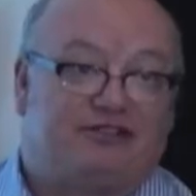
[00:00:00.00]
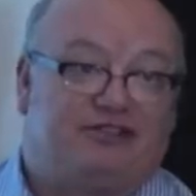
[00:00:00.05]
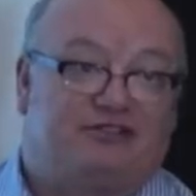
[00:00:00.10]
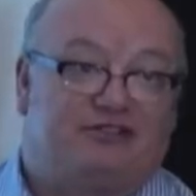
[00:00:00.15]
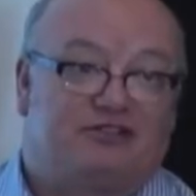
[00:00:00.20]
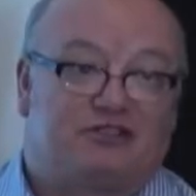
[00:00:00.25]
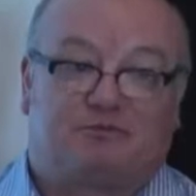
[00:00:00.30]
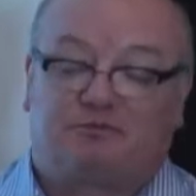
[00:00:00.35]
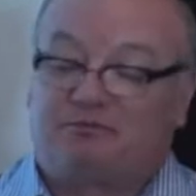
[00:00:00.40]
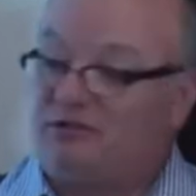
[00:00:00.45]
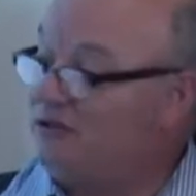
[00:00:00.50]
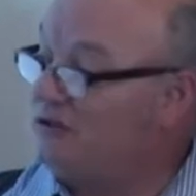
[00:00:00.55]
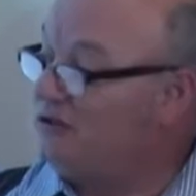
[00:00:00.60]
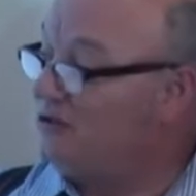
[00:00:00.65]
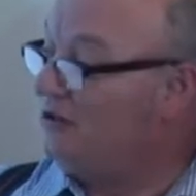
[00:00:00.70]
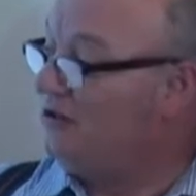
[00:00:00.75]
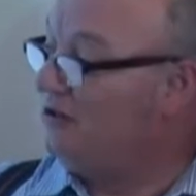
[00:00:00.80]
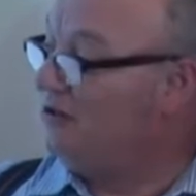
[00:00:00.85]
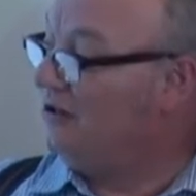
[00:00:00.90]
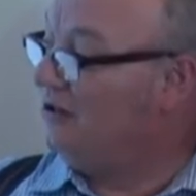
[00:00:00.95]
dispersed.
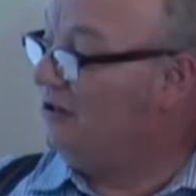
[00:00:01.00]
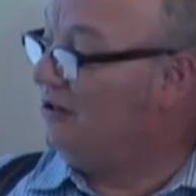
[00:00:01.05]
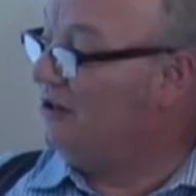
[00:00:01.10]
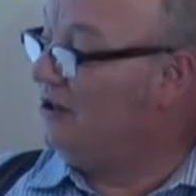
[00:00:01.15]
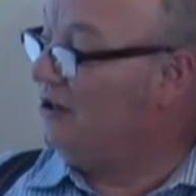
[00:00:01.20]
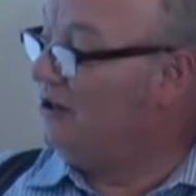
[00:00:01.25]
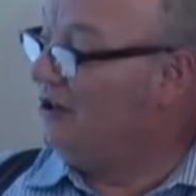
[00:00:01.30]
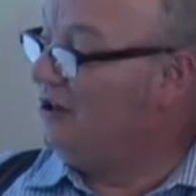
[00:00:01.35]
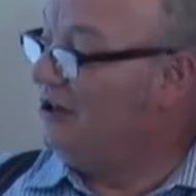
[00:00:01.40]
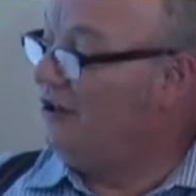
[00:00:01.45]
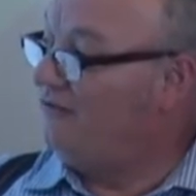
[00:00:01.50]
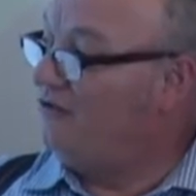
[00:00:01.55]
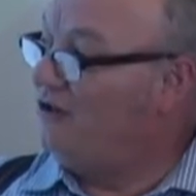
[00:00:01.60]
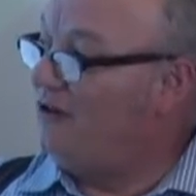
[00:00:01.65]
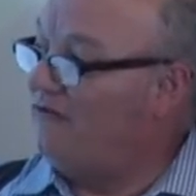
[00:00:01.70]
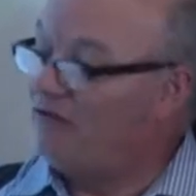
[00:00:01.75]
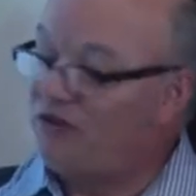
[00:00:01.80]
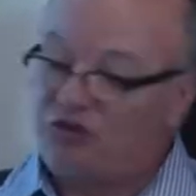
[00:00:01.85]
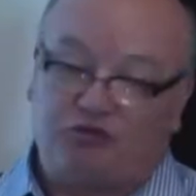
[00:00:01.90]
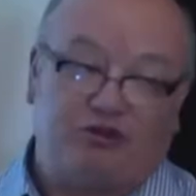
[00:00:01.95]
If you have
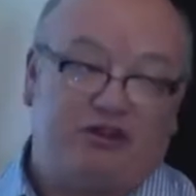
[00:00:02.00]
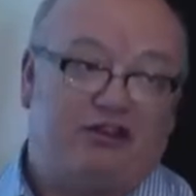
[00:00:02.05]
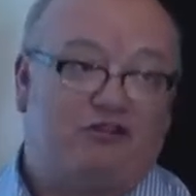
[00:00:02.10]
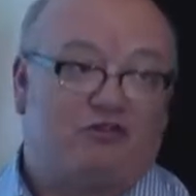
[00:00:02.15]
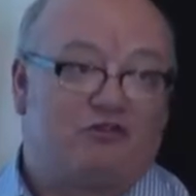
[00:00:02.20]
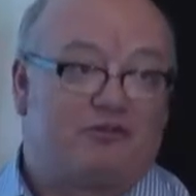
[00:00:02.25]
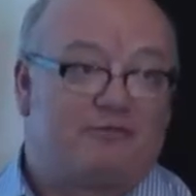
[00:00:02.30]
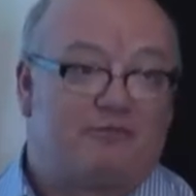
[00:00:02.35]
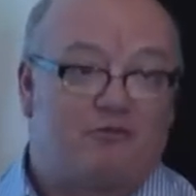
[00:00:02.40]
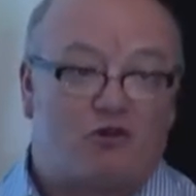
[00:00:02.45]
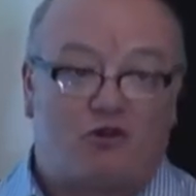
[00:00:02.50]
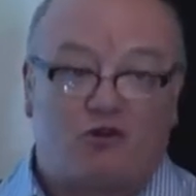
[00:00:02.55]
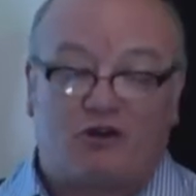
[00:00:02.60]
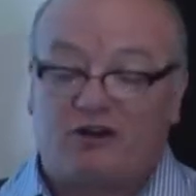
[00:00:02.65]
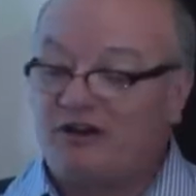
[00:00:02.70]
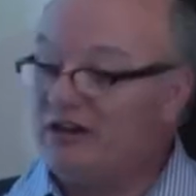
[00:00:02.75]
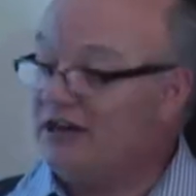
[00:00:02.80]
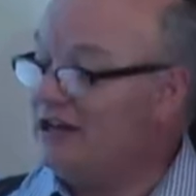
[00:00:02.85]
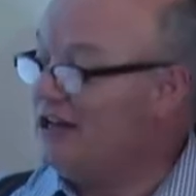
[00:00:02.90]
three or more,